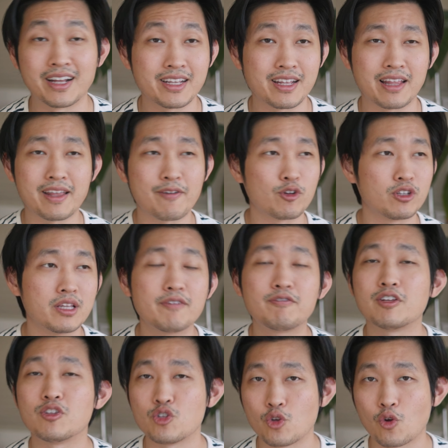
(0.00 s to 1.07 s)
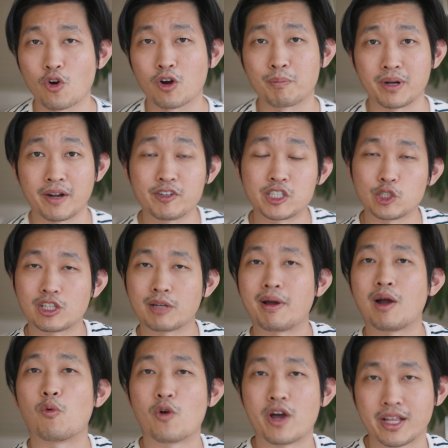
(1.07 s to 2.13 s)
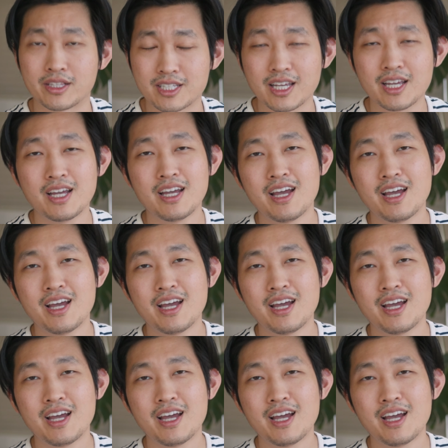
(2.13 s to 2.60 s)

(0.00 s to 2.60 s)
I didn't, I never lived in New York, but every single time I went,